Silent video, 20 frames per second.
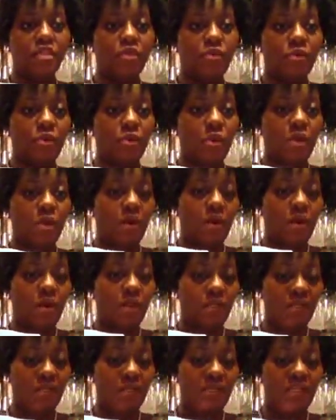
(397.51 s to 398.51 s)
sure
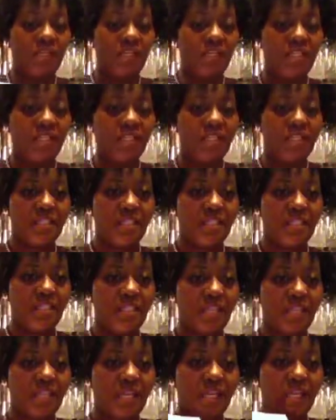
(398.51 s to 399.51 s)
all of this
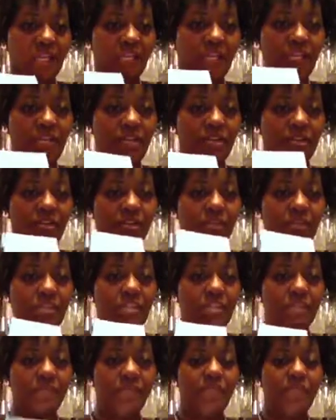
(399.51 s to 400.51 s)

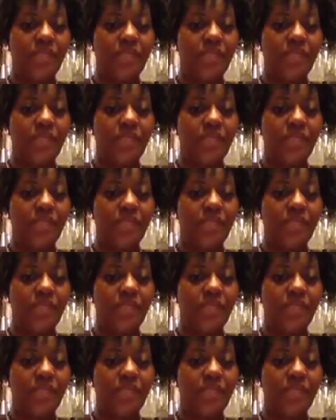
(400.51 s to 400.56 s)
adheres,